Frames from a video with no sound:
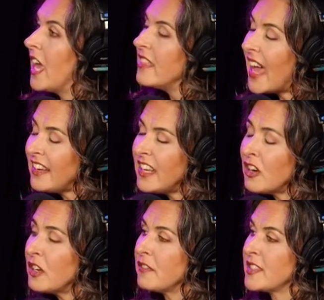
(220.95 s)
That
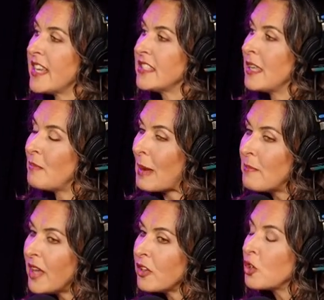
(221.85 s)
narrative says that my
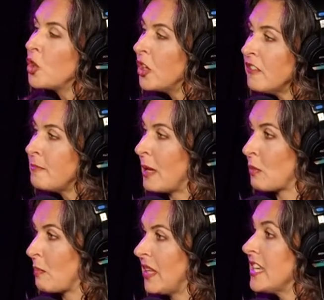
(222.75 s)
mother could have been
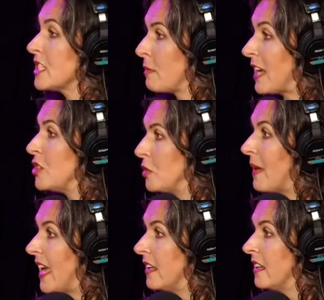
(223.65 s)
replaced by two
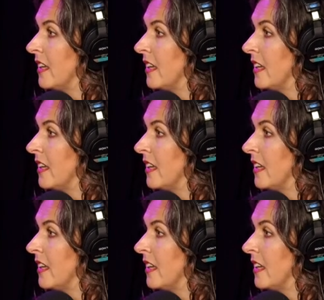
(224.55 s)
men.